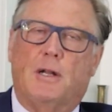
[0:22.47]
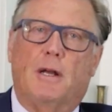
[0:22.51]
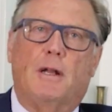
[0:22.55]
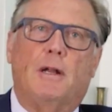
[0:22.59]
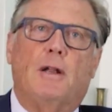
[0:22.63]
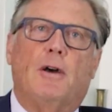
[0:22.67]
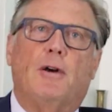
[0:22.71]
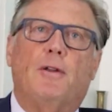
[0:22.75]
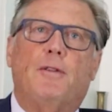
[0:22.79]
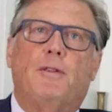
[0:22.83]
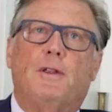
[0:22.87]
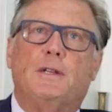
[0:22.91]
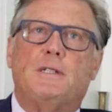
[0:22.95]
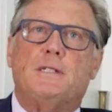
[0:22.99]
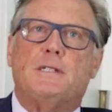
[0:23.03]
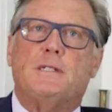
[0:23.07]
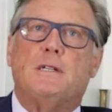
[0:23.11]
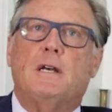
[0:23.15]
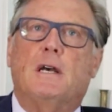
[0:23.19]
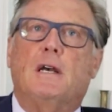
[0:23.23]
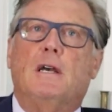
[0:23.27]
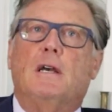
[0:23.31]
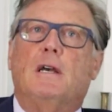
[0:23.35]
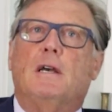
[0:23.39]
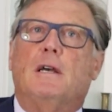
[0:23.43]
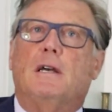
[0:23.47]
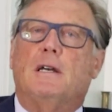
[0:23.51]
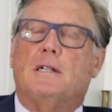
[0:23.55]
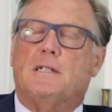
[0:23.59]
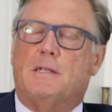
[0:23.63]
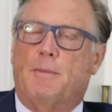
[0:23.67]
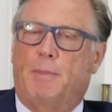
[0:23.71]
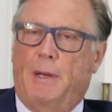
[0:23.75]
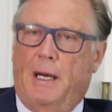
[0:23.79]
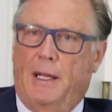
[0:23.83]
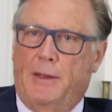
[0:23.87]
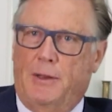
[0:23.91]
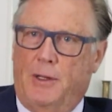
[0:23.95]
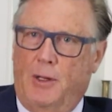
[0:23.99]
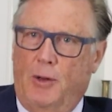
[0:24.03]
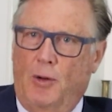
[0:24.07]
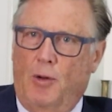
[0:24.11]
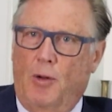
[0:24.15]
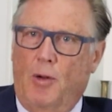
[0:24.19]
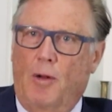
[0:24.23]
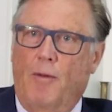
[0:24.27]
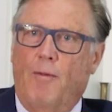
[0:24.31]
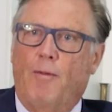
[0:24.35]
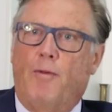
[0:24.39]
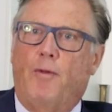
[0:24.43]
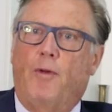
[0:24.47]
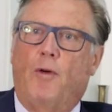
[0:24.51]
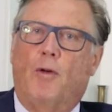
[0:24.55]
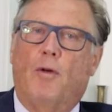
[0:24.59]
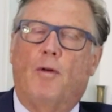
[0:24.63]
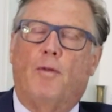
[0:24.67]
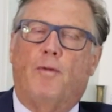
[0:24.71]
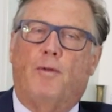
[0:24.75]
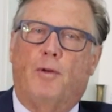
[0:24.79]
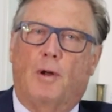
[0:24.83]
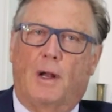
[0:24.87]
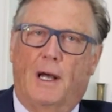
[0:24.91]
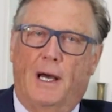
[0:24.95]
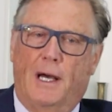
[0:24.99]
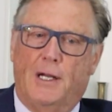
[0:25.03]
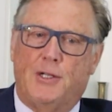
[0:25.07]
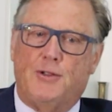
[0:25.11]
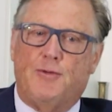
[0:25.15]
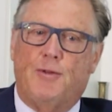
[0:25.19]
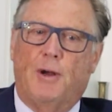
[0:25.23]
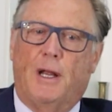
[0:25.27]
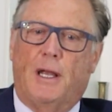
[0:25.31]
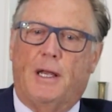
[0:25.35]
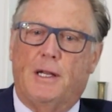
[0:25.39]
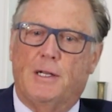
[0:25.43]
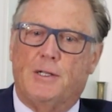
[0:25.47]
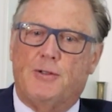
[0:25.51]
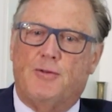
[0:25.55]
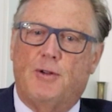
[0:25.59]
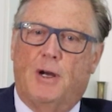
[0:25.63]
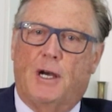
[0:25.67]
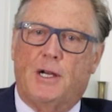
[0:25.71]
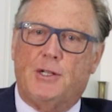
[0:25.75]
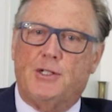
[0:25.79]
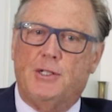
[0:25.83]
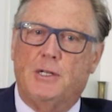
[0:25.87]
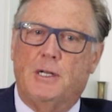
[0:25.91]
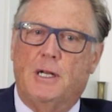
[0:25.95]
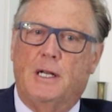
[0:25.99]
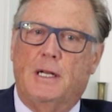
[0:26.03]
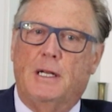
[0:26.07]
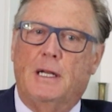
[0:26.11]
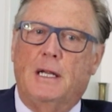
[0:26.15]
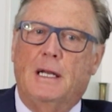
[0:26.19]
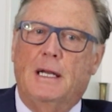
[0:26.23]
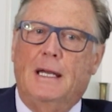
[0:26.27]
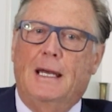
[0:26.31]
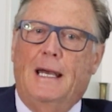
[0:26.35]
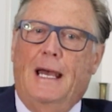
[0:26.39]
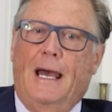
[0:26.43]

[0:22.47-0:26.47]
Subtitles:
And I know this is about the All-on-4 full arch reconstruction,